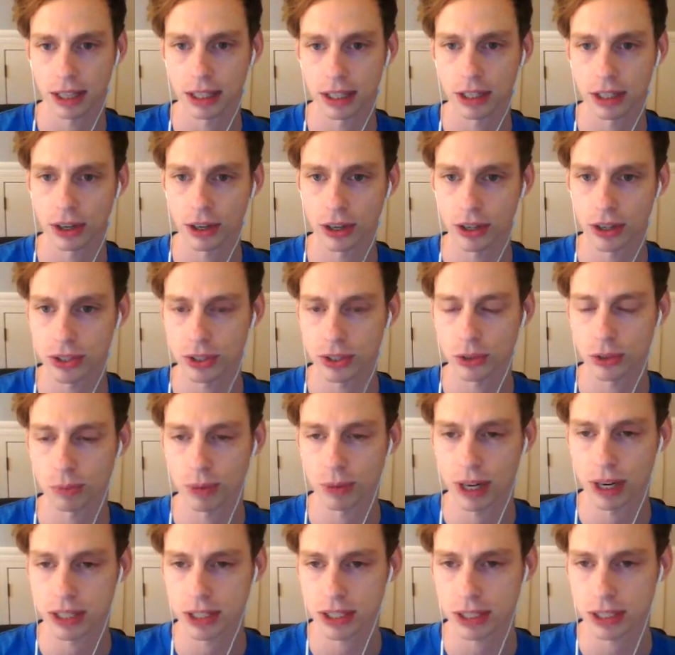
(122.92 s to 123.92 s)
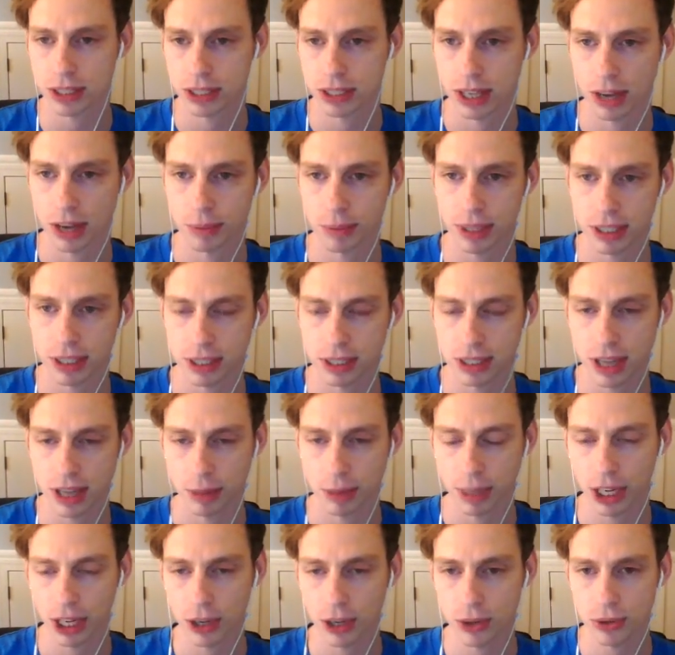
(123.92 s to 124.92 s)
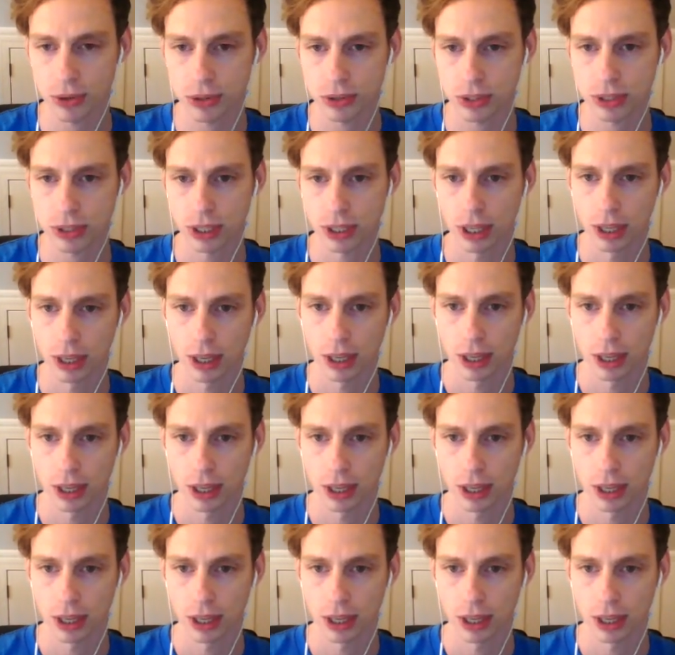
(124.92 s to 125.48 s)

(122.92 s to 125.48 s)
then also Project Atomic's Atomic Host.